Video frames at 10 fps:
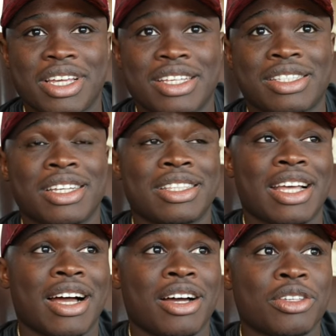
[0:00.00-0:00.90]
yeah, saying
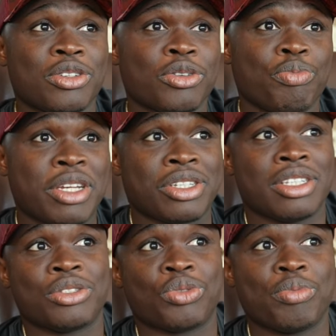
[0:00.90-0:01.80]
that, you mentioned
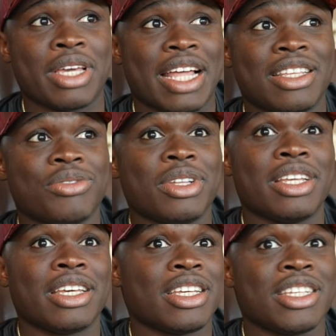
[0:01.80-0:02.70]
it to me. I didn't
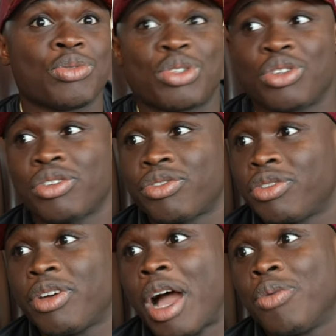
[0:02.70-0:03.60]
really. This was just,
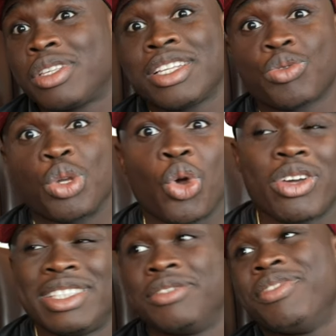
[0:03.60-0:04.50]
I would say, this is what we call
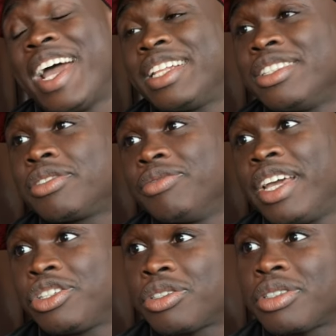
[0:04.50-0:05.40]
divine
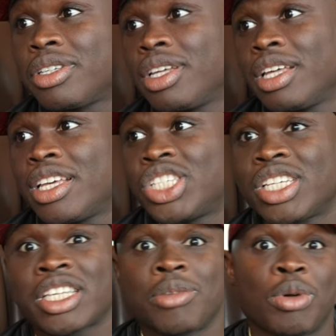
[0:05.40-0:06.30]
intervention. Okay. It
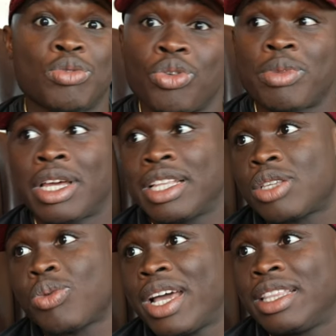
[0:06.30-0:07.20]
just came up to me, and
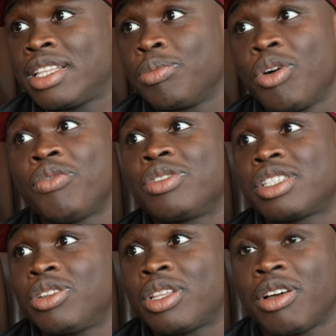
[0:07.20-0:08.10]
that's why I did it. But
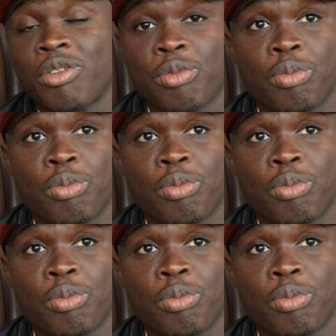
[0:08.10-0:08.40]
obviously, other